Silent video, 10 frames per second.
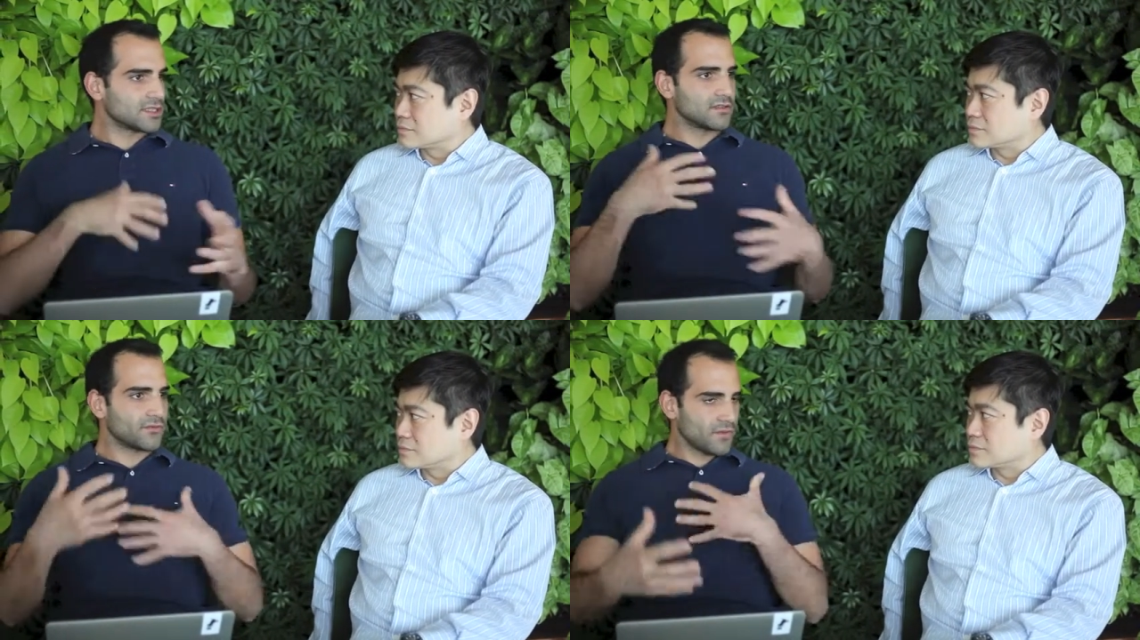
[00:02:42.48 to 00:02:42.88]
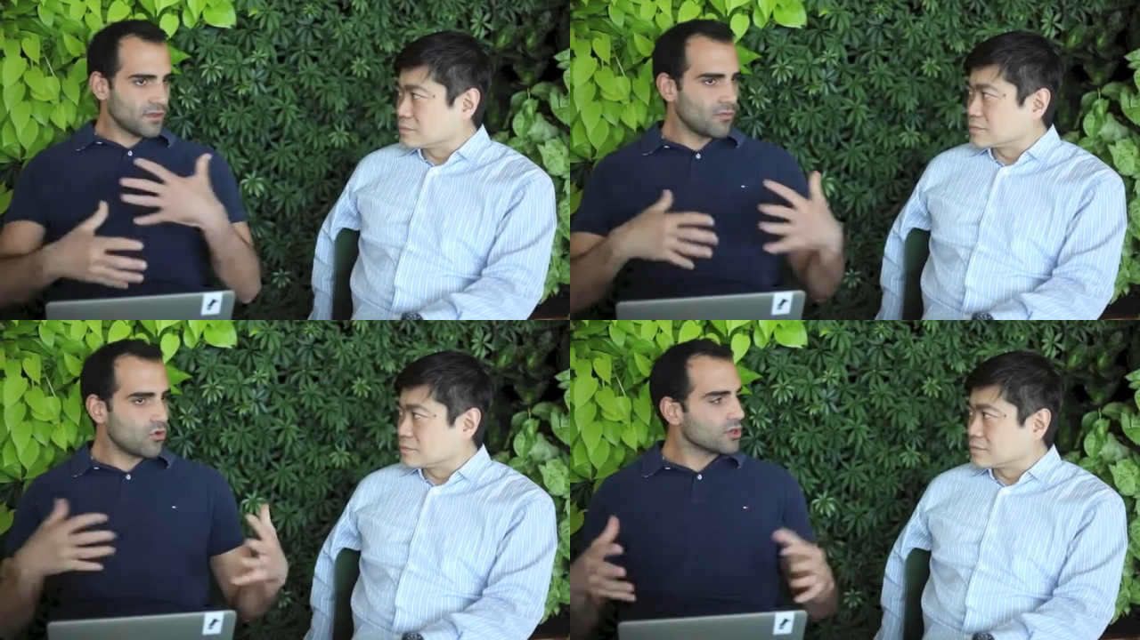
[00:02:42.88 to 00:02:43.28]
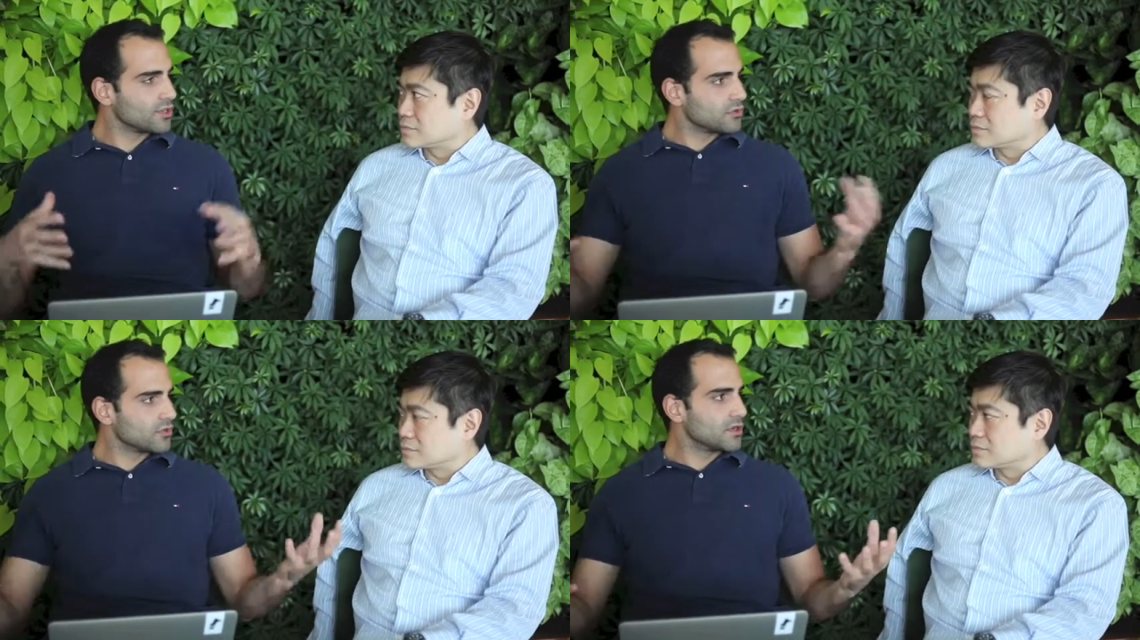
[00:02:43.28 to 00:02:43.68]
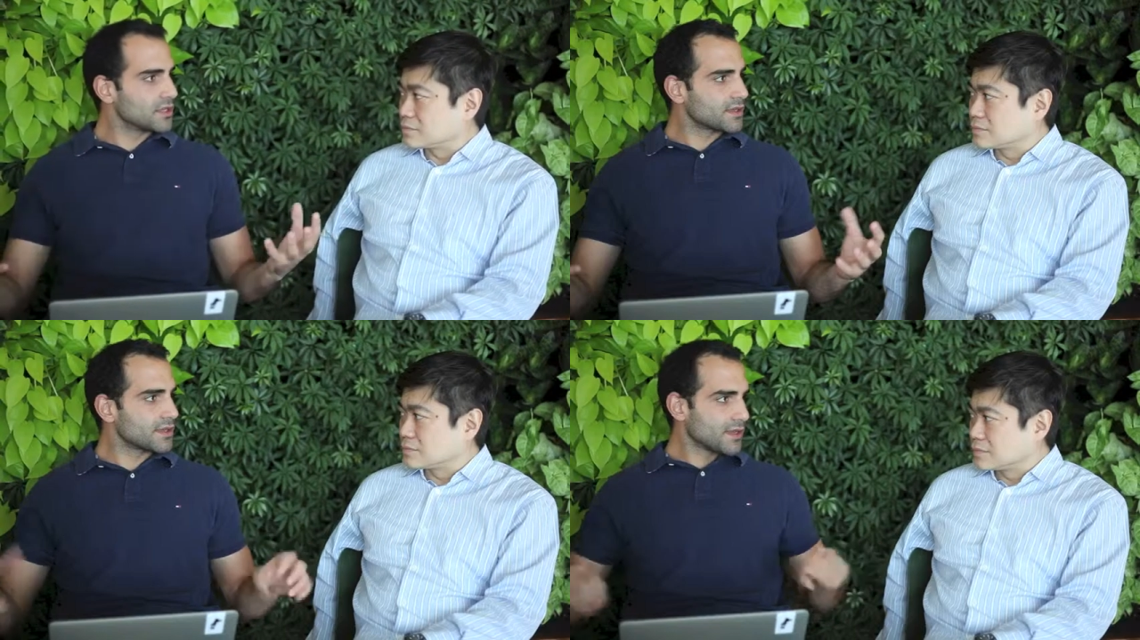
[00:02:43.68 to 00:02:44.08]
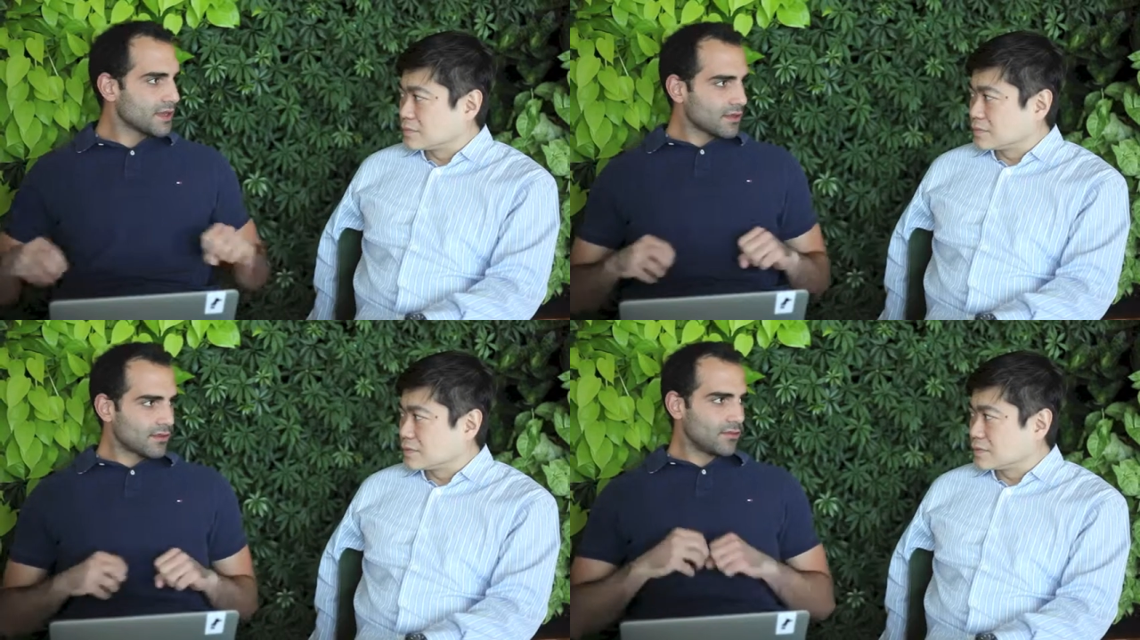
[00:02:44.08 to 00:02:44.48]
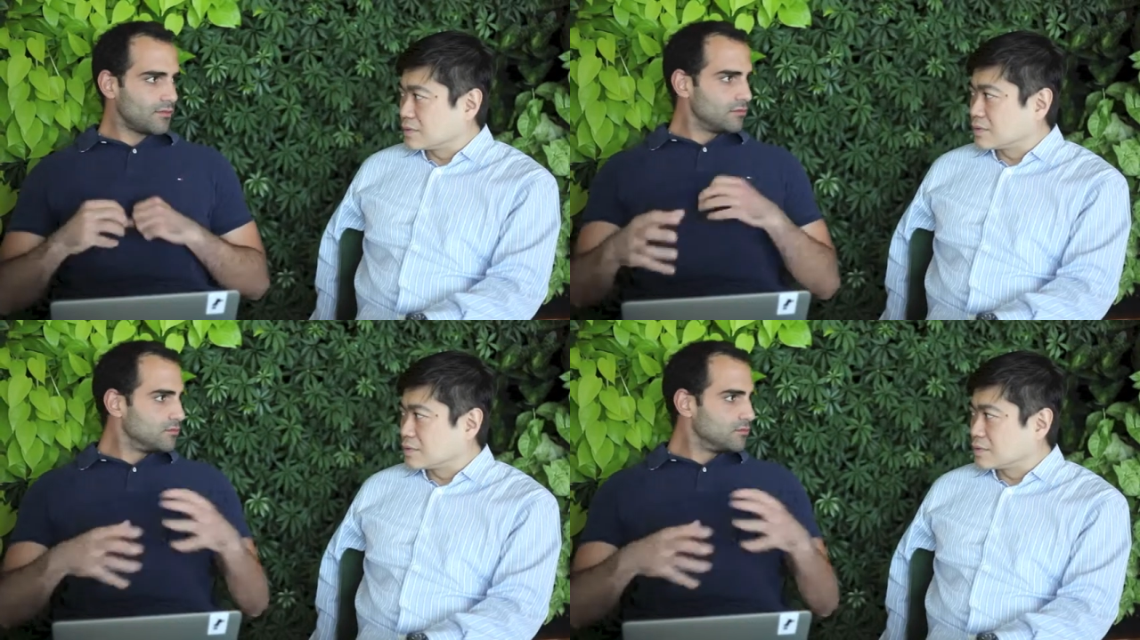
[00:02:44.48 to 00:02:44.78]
Speaker 1: this is that the more you do it, the,